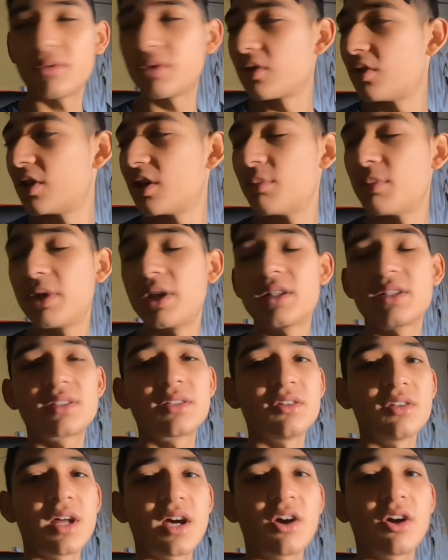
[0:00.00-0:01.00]
30 minutes to
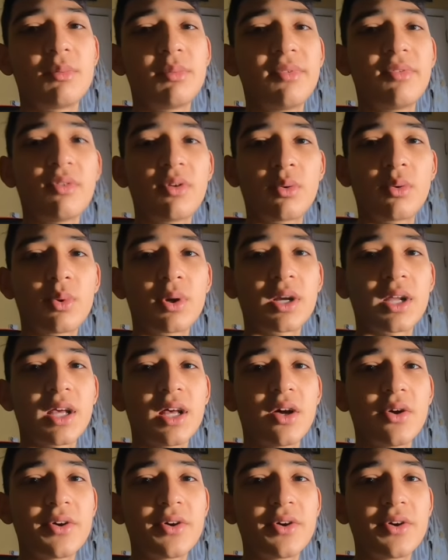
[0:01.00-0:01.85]
an hour before a workout.